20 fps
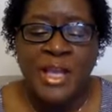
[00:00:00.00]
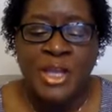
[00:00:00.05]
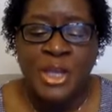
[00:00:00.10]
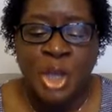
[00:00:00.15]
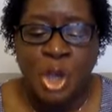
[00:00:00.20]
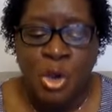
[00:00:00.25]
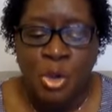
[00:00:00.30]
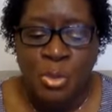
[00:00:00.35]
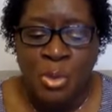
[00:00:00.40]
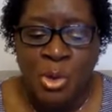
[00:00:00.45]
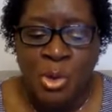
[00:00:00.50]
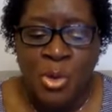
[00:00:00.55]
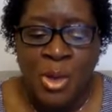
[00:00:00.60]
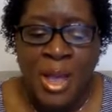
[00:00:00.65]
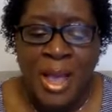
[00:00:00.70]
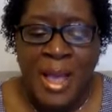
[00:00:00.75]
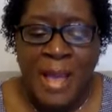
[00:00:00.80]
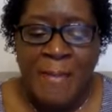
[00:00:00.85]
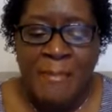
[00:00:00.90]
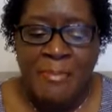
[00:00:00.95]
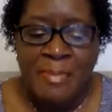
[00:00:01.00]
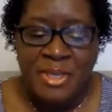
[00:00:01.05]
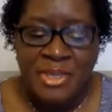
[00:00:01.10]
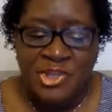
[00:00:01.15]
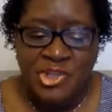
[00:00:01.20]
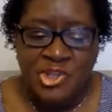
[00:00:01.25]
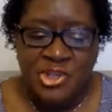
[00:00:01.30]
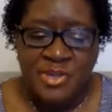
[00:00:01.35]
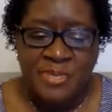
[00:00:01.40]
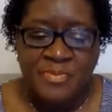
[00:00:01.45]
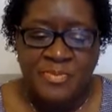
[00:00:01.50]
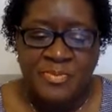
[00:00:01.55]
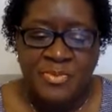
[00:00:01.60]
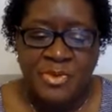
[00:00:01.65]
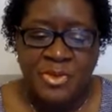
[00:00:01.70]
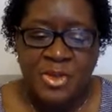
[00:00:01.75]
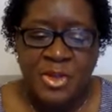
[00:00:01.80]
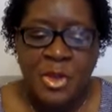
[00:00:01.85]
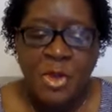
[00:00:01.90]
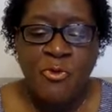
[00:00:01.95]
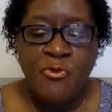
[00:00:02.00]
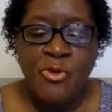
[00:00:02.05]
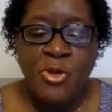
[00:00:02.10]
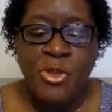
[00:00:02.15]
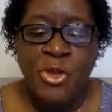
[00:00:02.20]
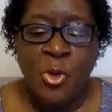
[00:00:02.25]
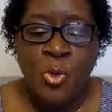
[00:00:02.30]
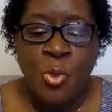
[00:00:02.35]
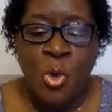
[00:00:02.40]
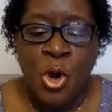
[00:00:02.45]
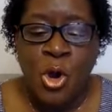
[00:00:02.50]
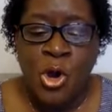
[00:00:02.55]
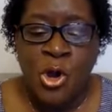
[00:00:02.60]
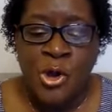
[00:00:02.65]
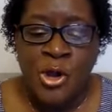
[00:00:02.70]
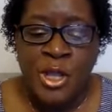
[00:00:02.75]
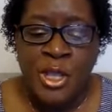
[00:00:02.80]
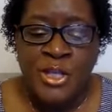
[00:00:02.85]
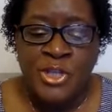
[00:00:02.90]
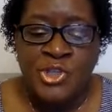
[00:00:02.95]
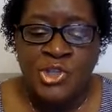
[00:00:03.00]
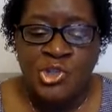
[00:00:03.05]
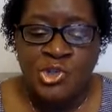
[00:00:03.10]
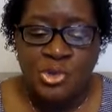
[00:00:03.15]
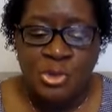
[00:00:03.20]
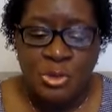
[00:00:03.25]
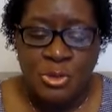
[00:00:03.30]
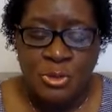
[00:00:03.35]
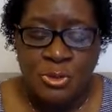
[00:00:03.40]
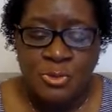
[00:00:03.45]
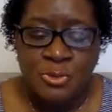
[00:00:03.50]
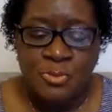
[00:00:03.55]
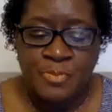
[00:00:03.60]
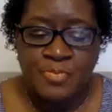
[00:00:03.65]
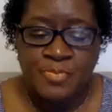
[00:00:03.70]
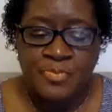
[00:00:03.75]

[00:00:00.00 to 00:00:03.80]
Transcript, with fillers: noble ambition, for the word is true.